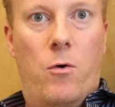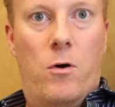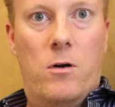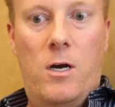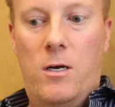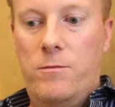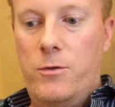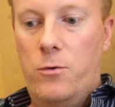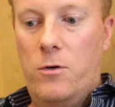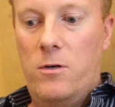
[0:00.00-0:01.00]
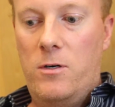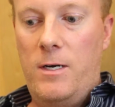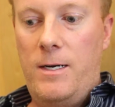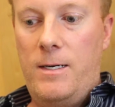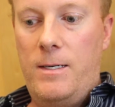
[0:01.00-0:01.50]
or of
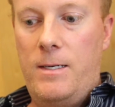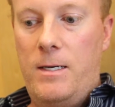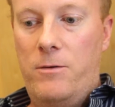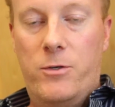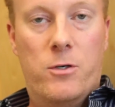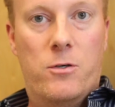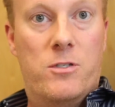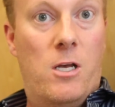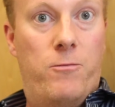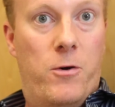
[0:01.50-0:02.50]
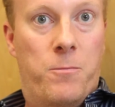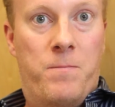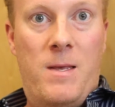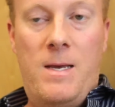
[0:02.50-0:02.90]
your cell phone.